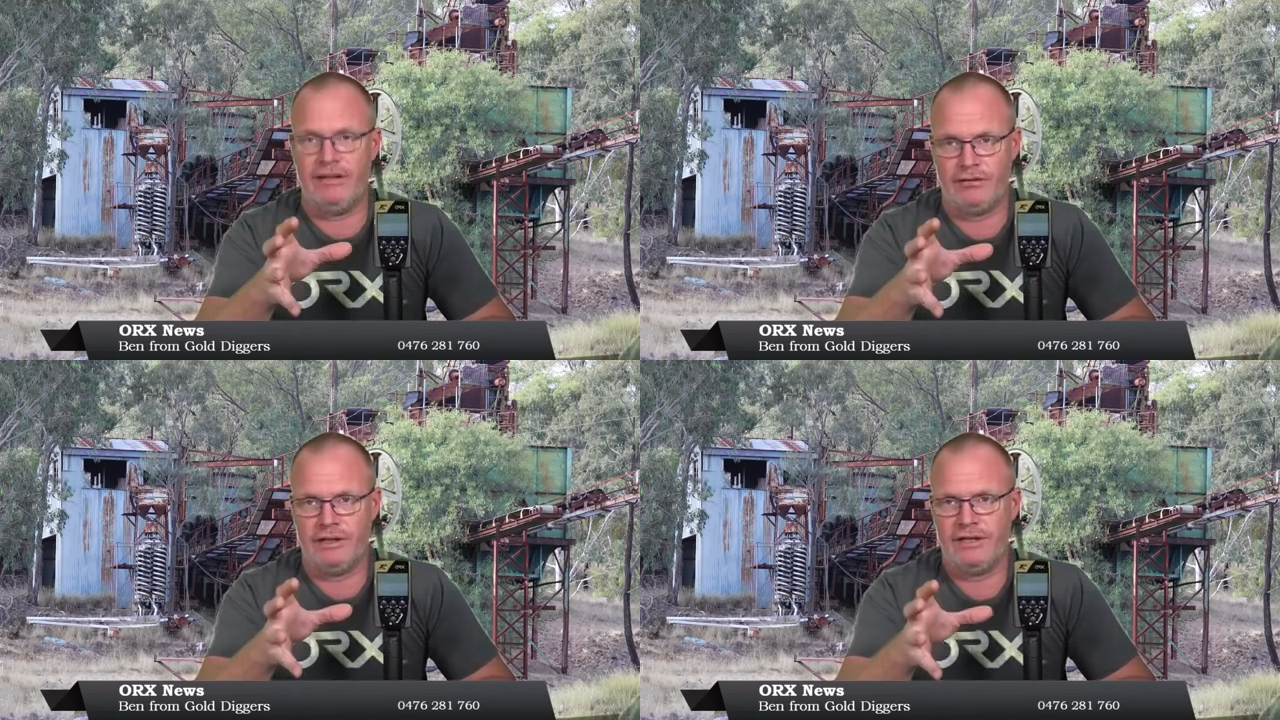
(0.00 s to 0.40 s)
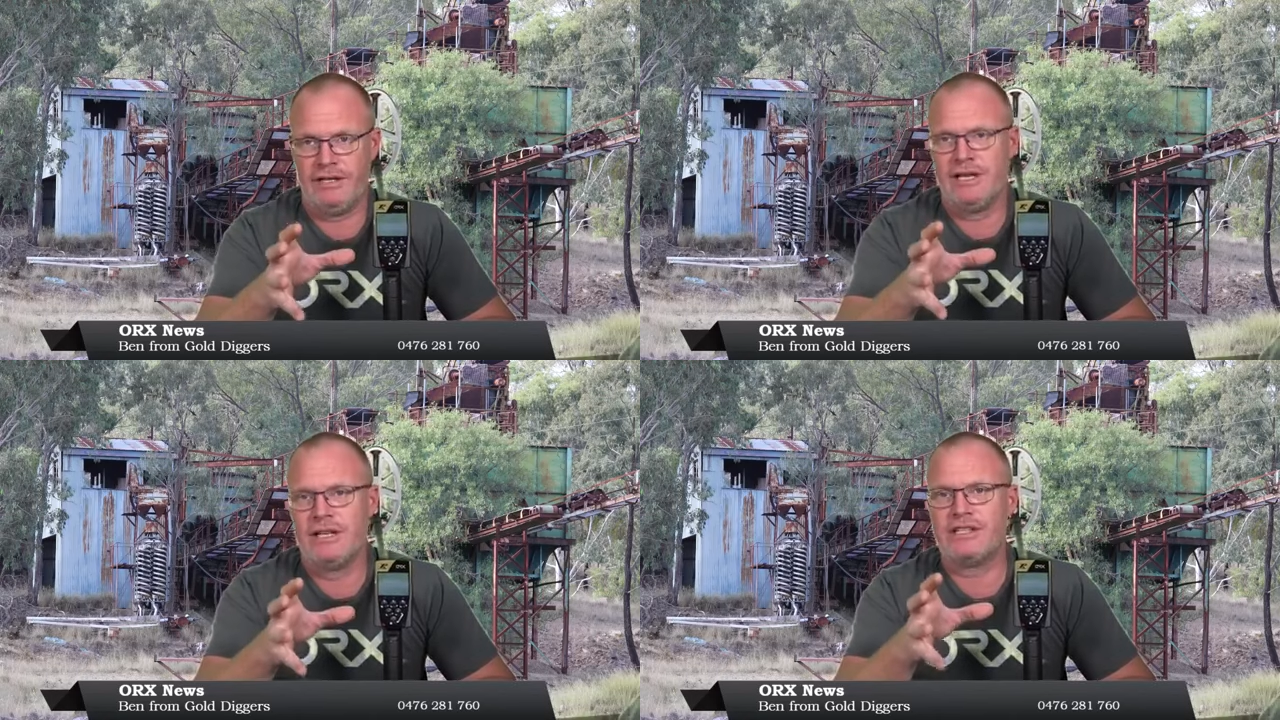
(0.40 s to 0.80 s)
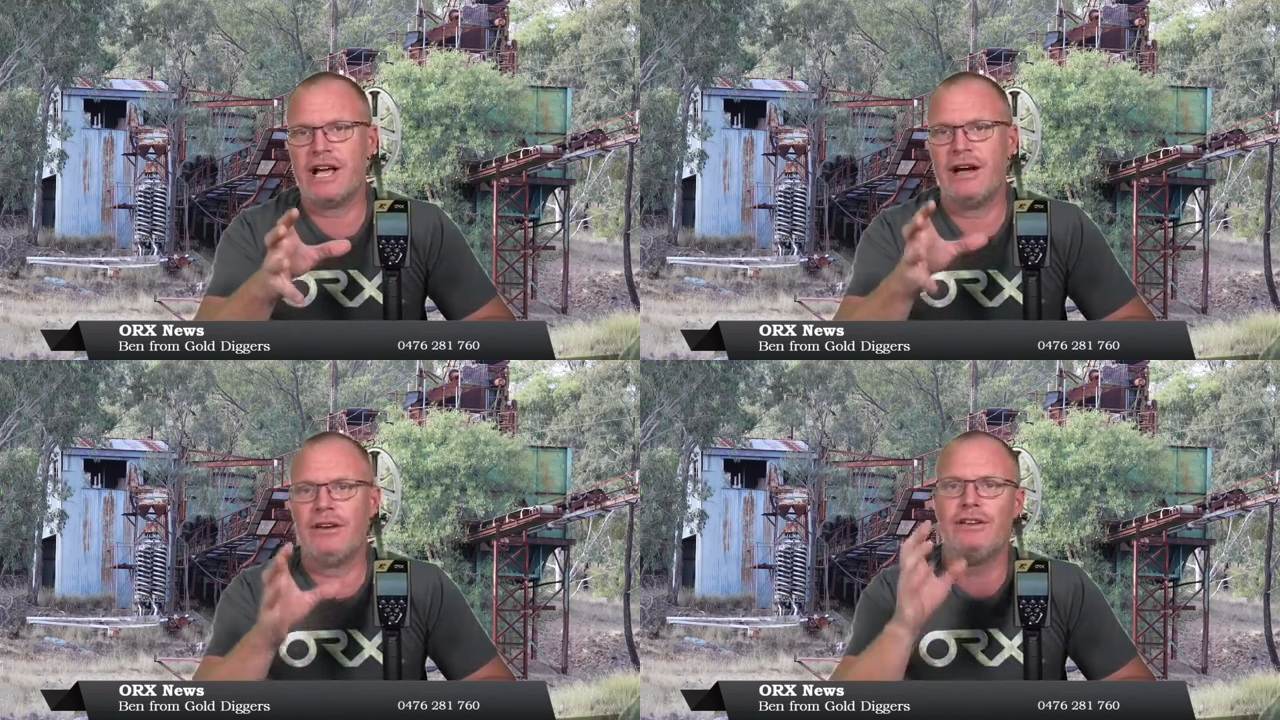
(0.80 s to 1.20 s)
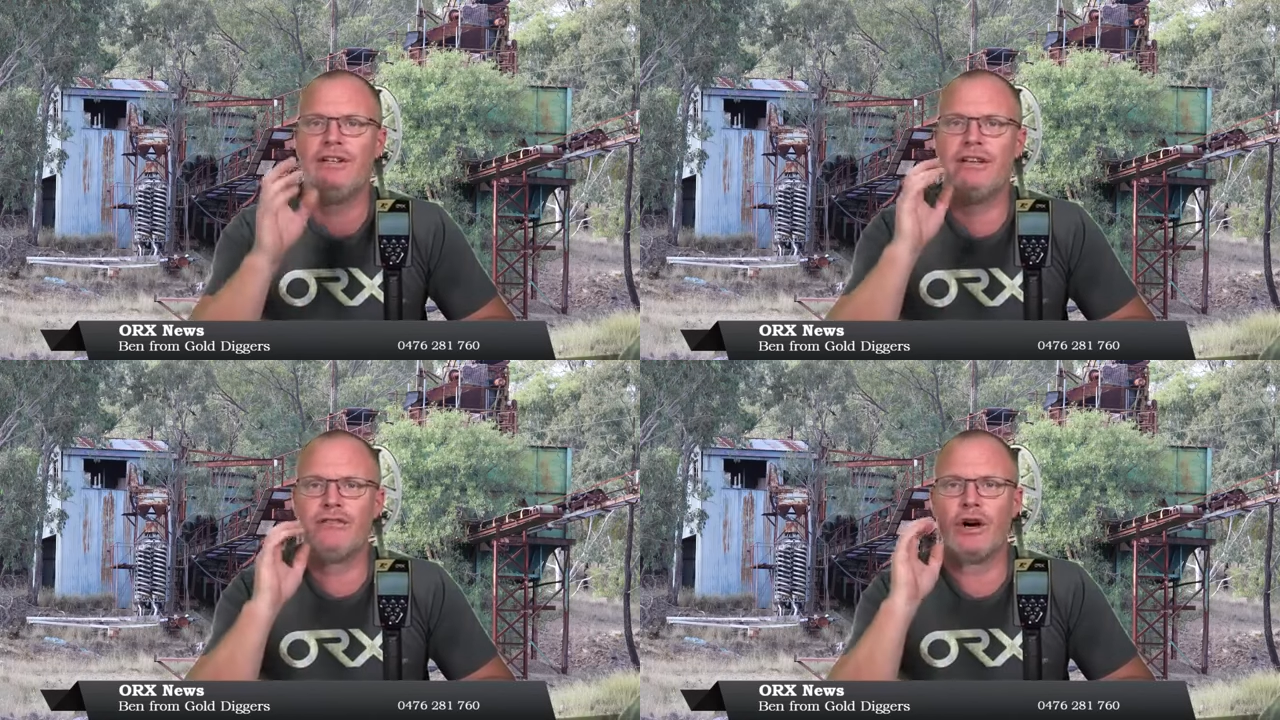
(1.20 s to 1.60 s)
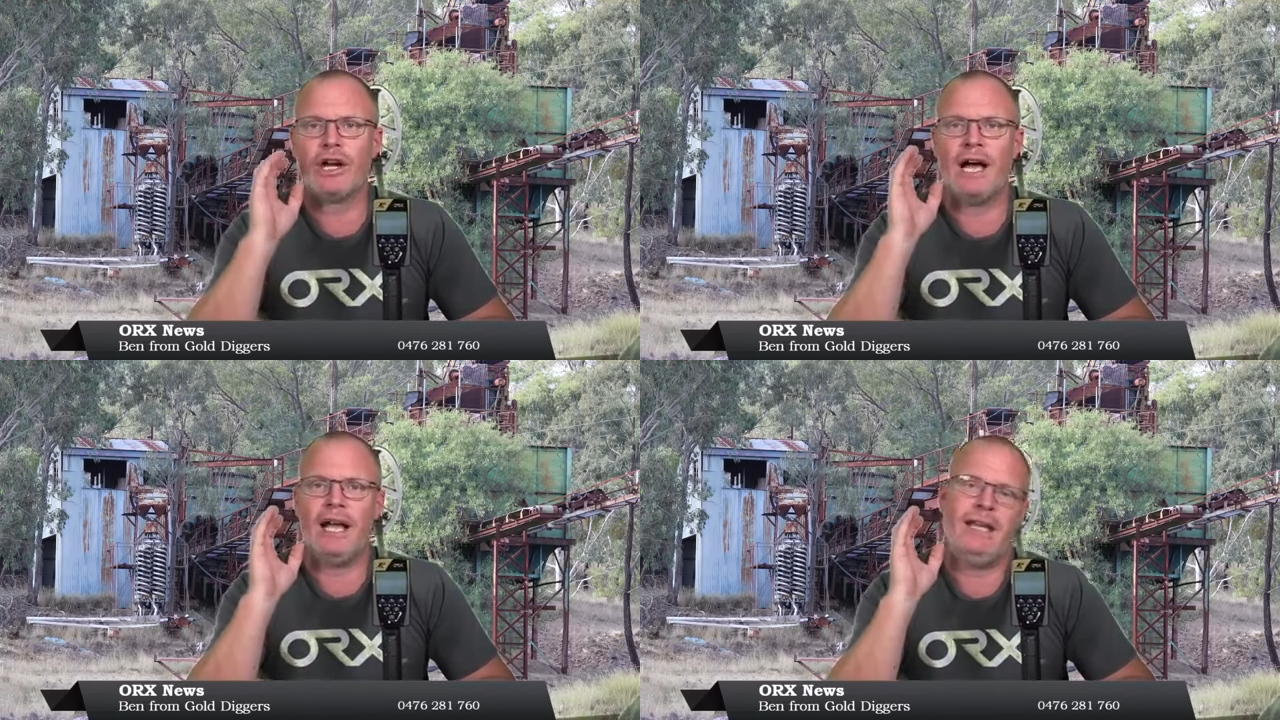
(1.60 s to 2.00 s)
different. So you've
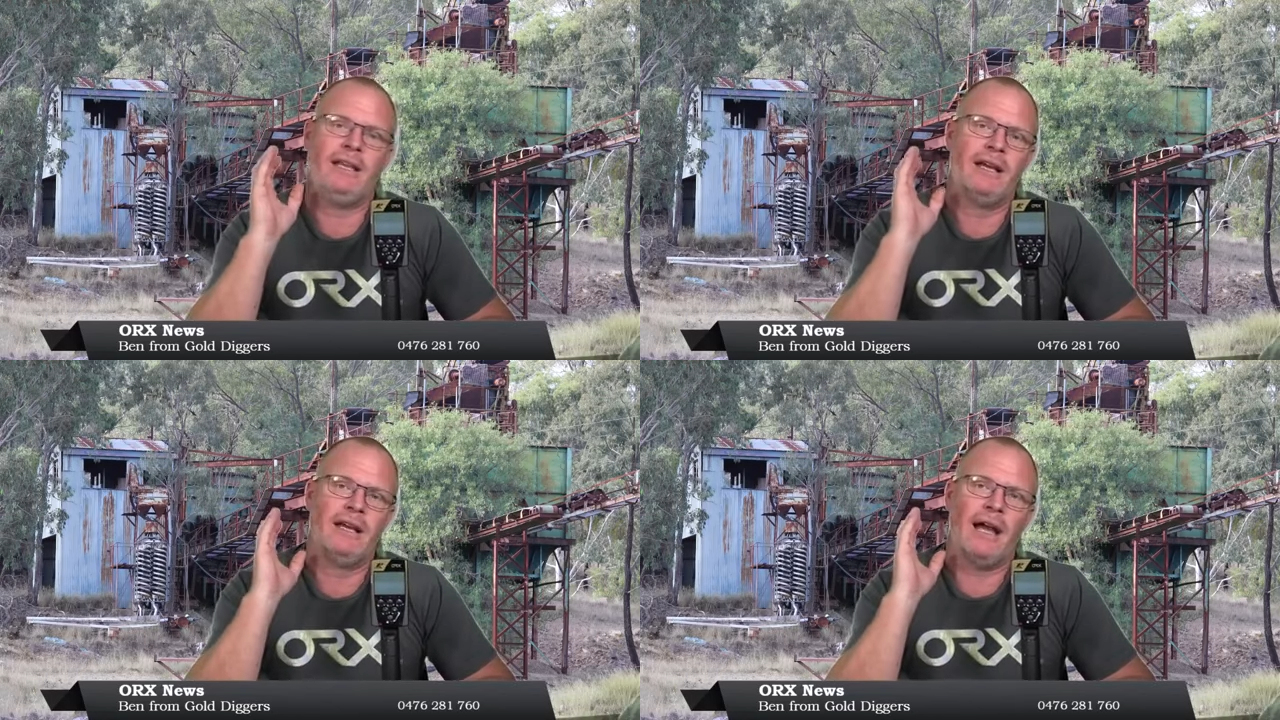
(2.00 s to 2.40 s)
got a